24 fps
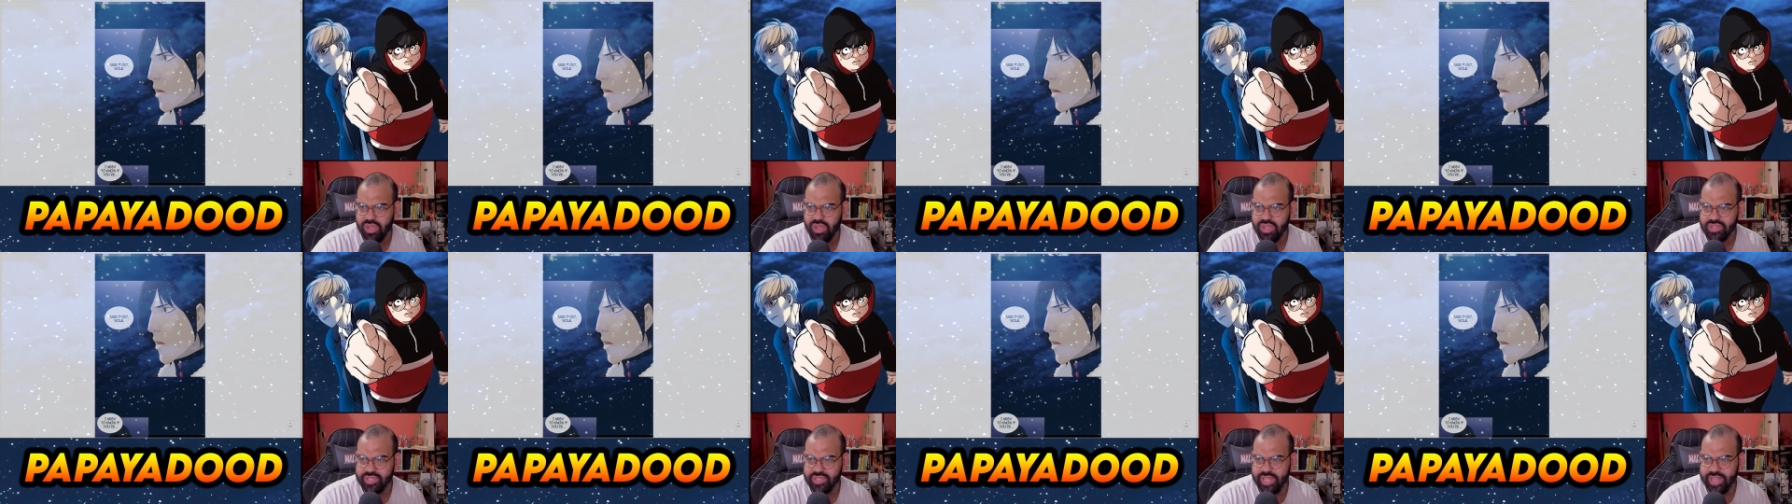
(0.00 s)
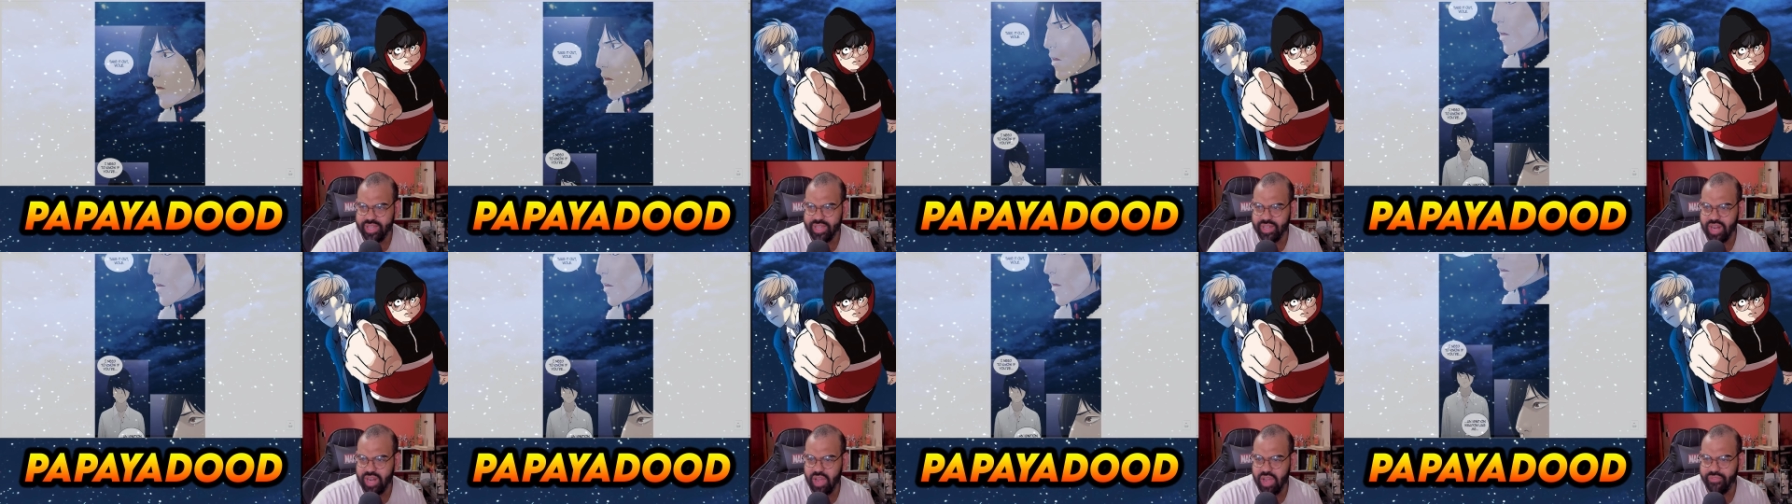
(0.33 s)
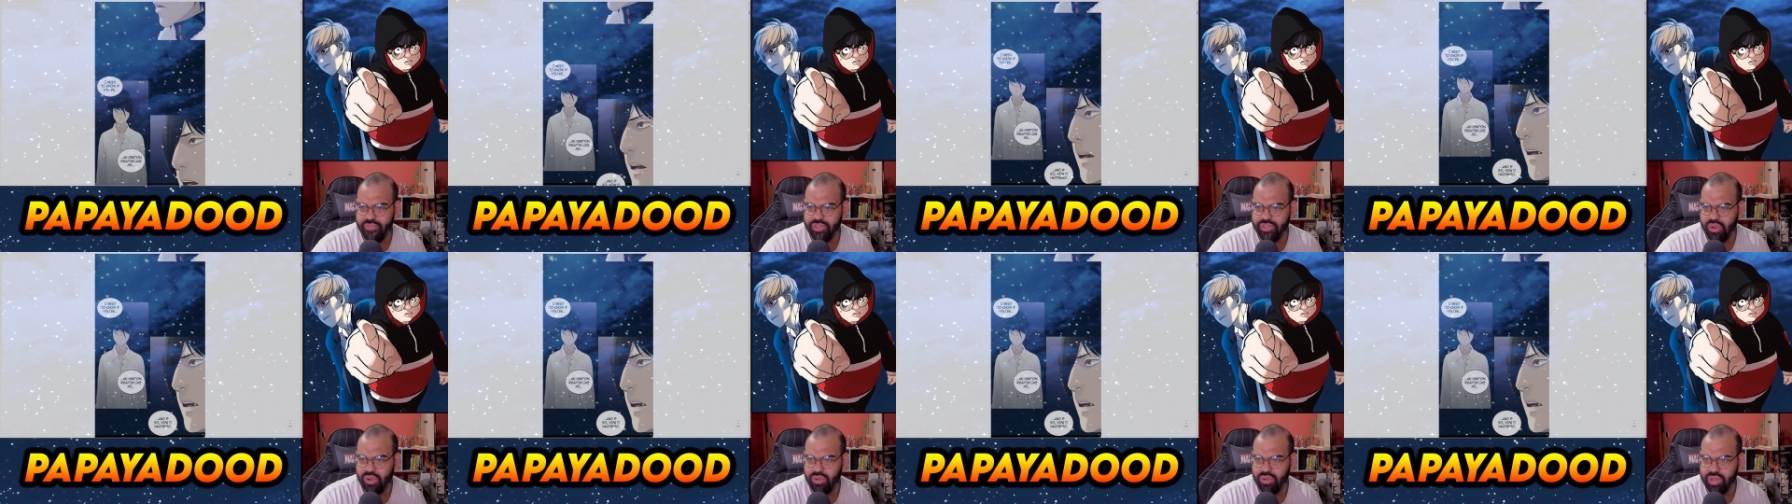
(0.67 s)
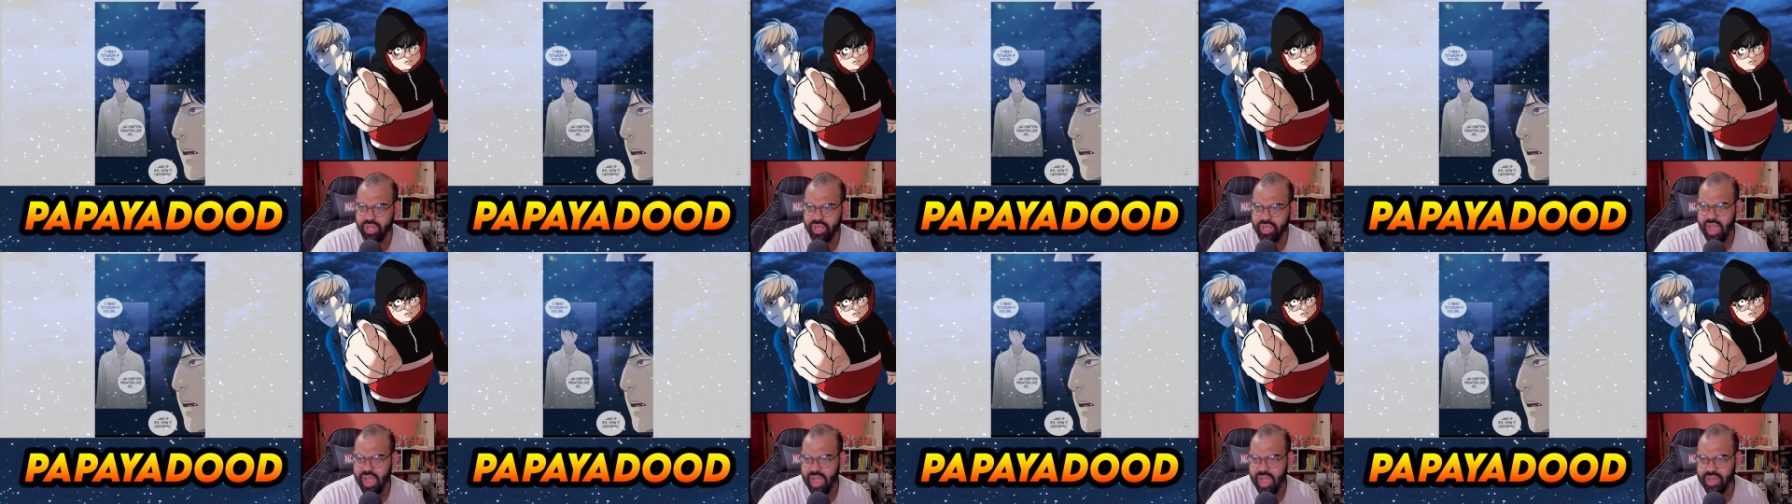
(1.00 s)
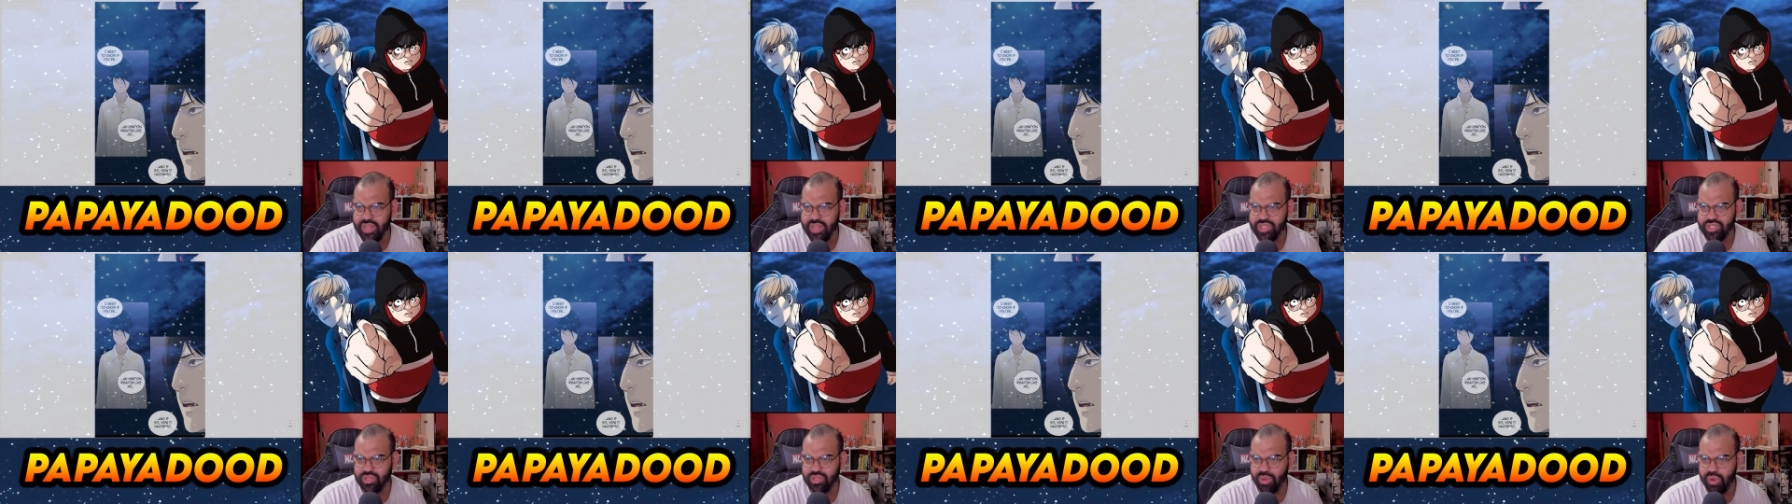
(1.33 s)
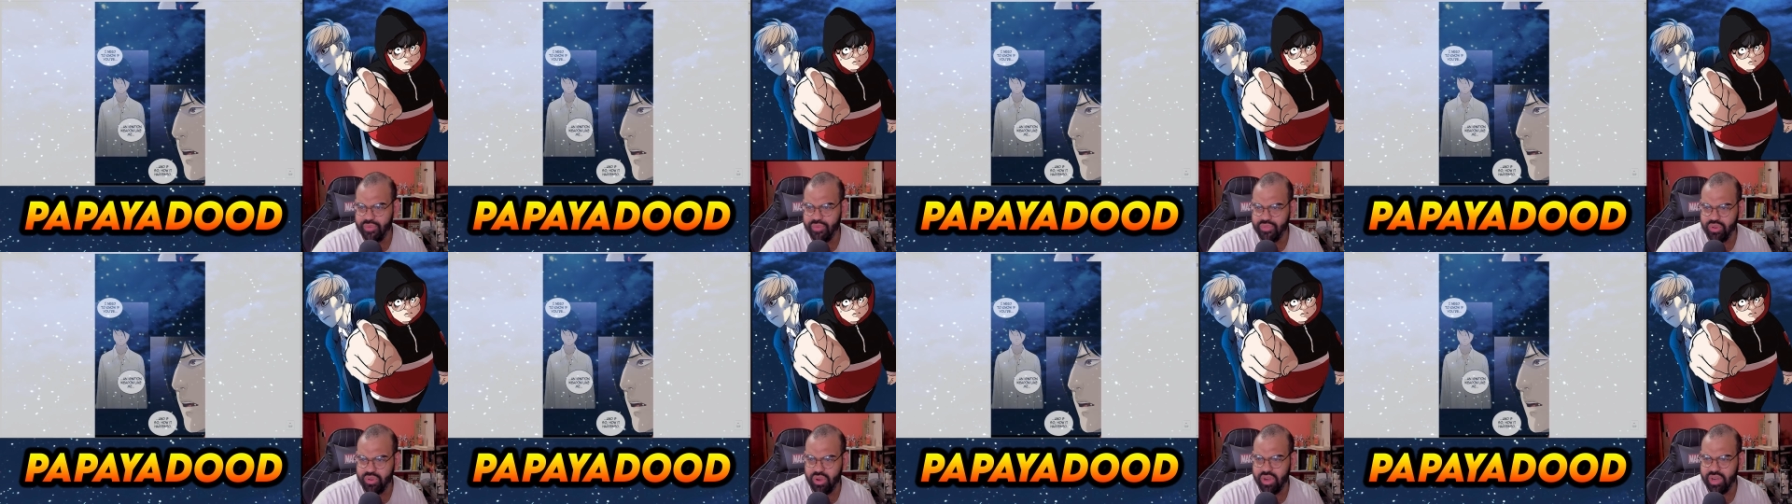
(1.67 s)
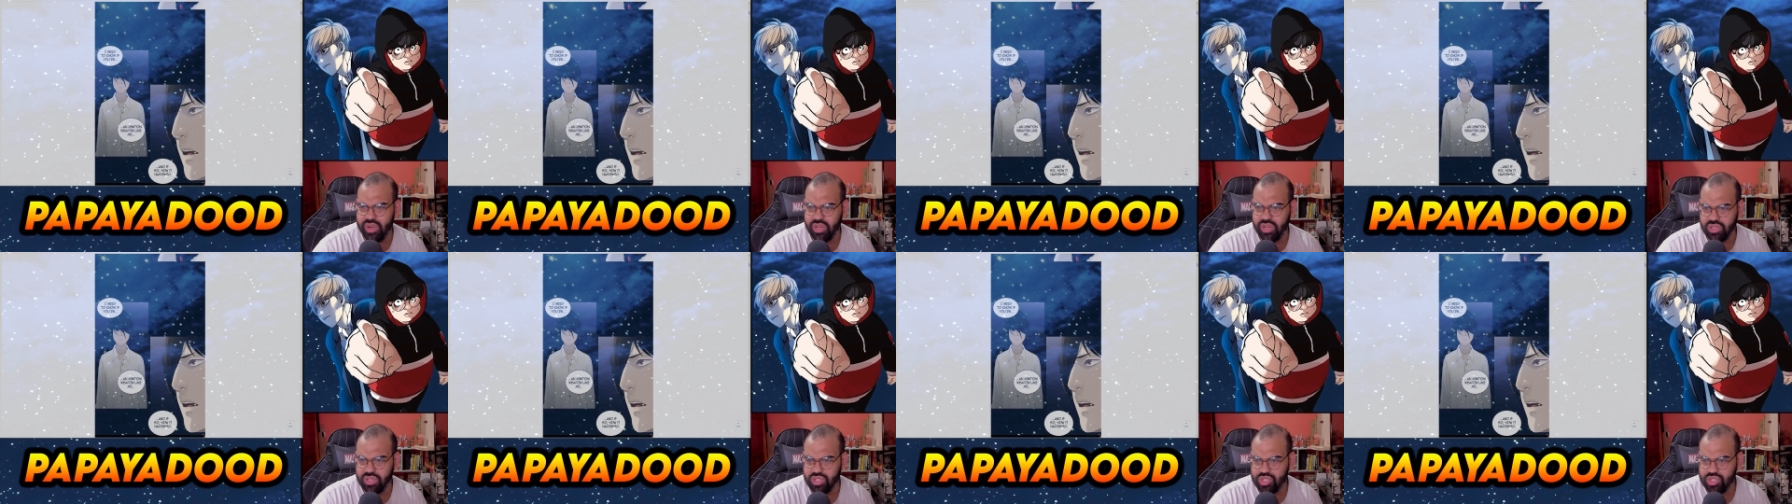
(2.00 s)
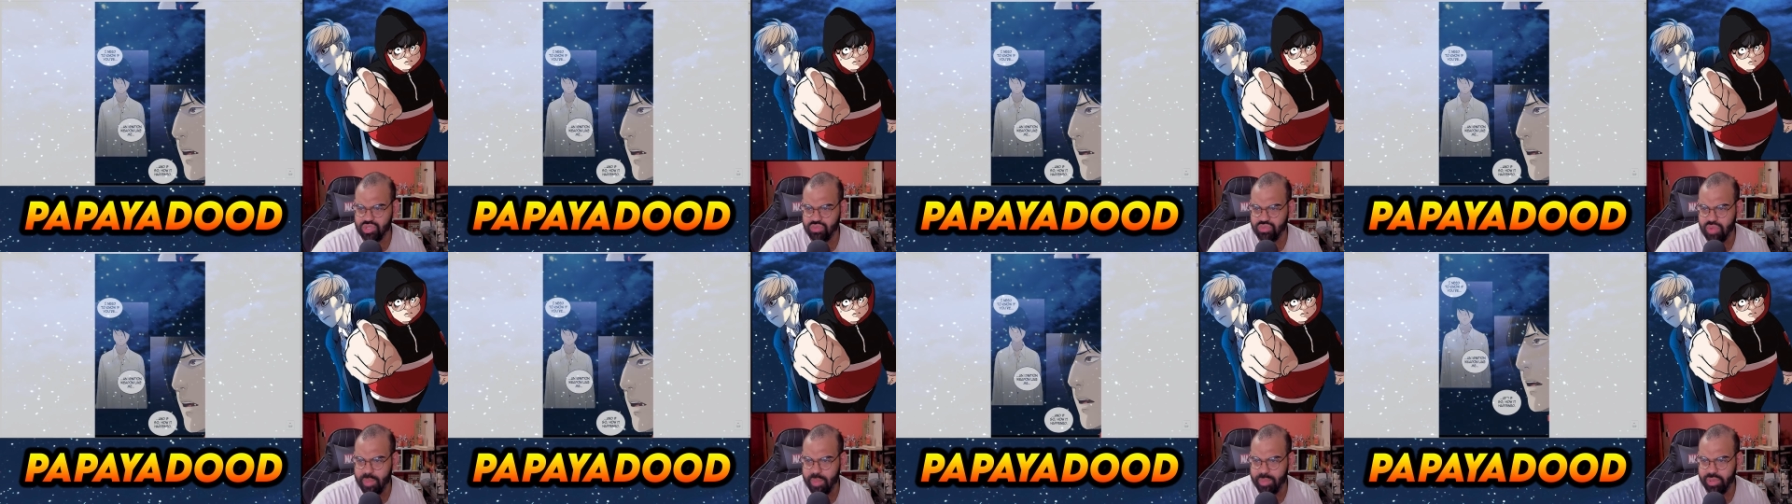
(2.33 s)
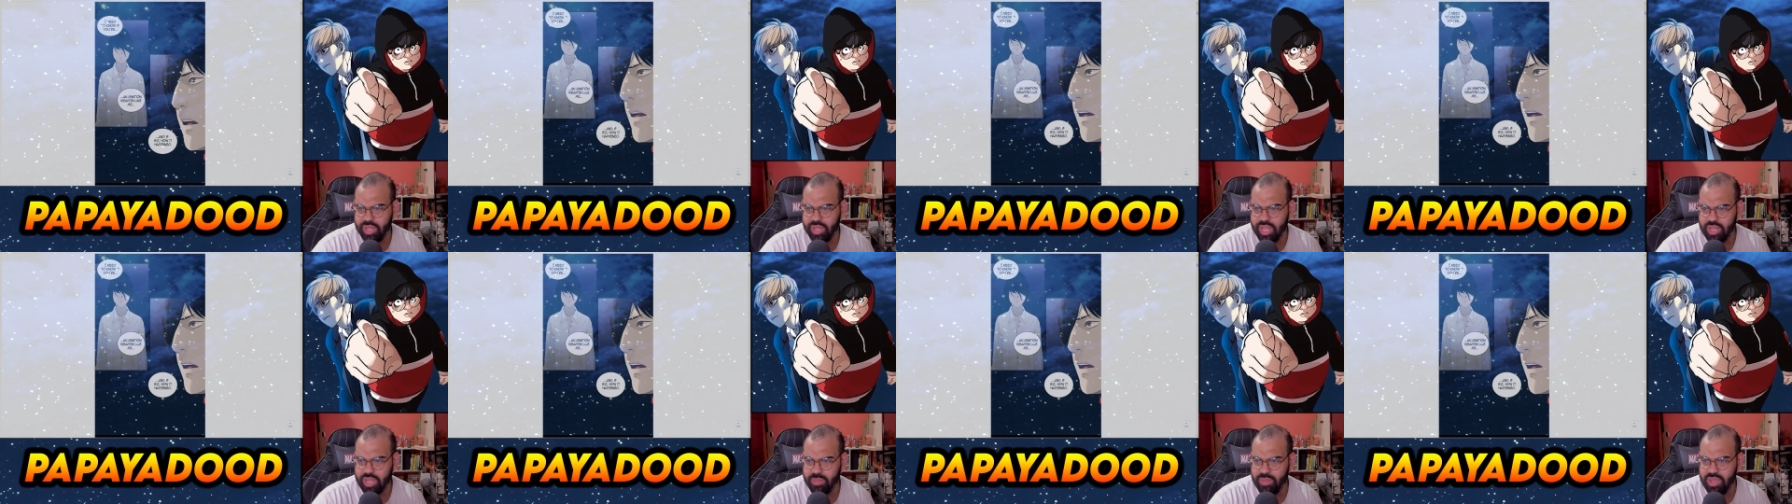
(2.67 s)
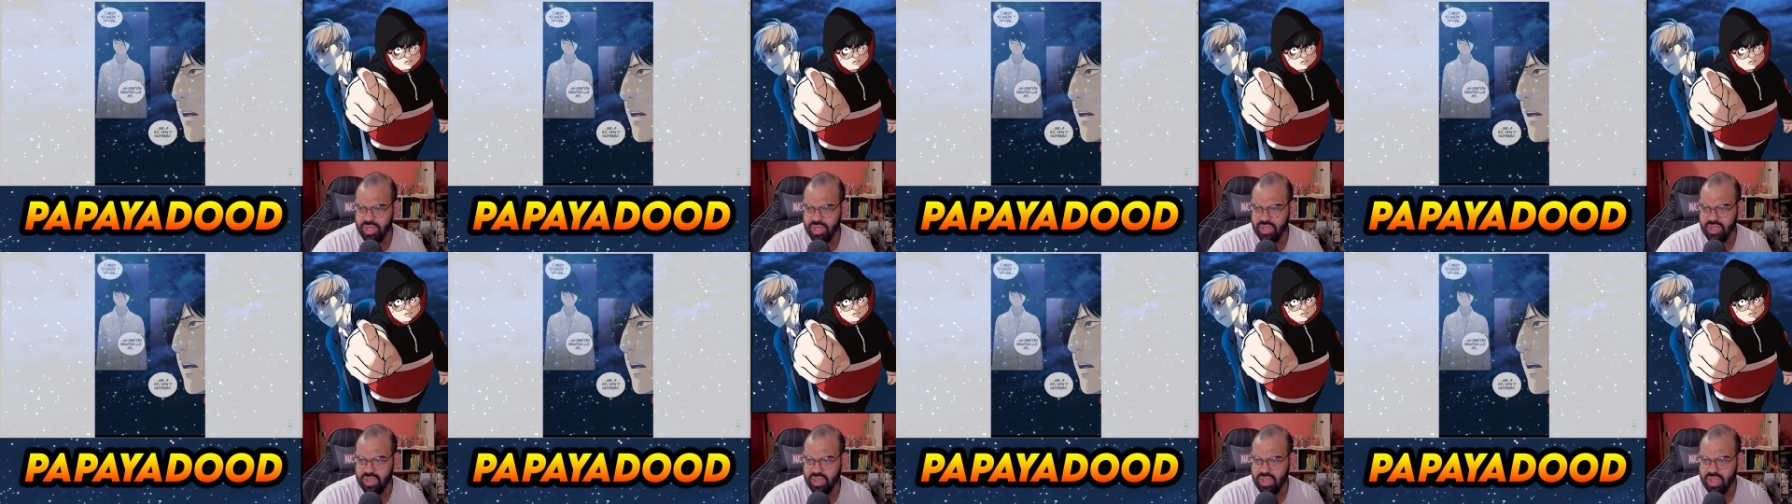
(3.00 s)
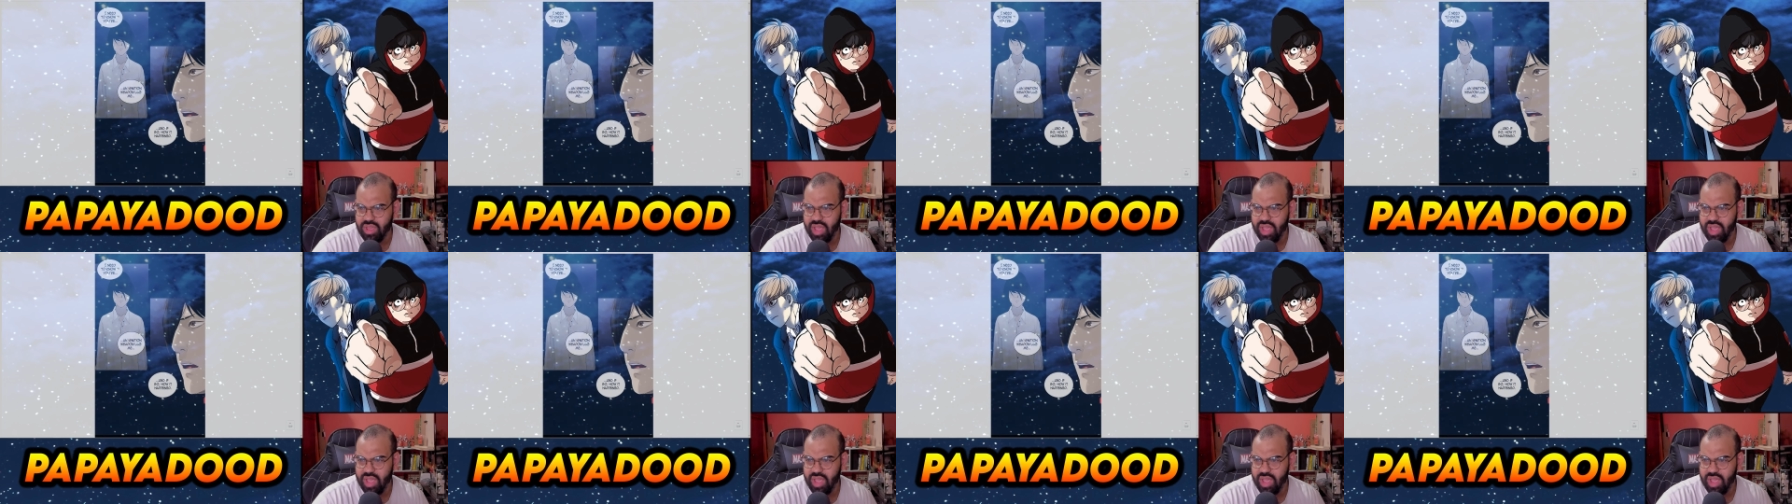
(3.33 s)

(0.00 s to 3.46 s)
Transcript: Take it out, Viole. I need to know if you're an ignition weapon like me,